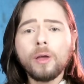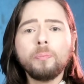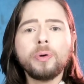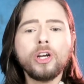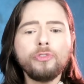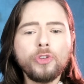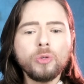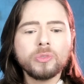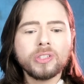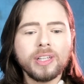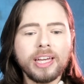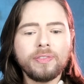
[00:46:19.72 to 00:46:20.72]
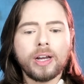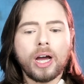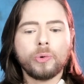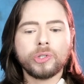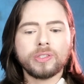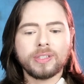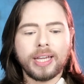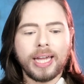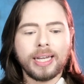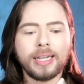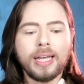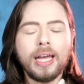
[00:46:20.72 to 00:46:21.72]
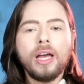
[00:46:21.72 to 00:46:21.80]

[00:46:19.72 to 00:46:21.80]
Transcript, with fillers: Perfumes live on our skin.